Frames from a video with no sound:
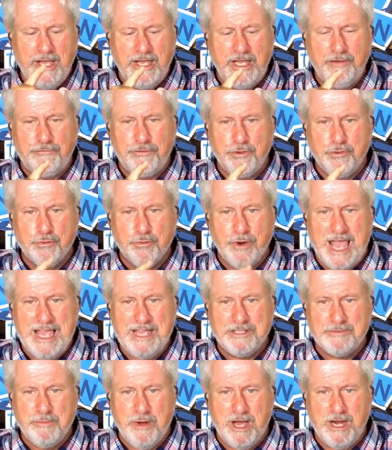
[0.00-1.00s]
if you
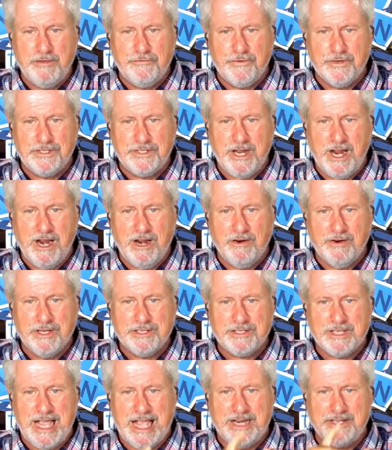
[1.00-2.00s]
raise money for
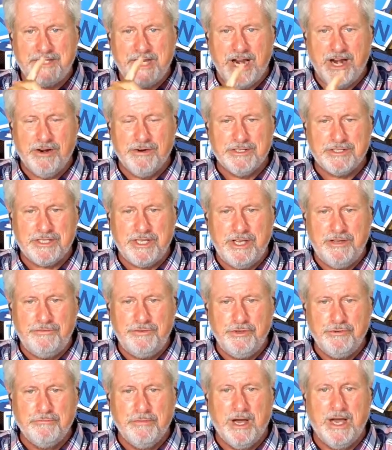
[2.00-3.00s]
terrorists and terrorists give
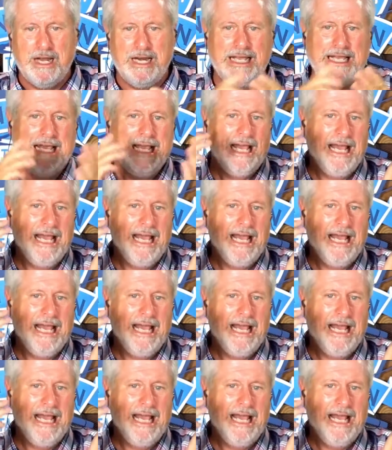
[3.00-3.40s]
you money,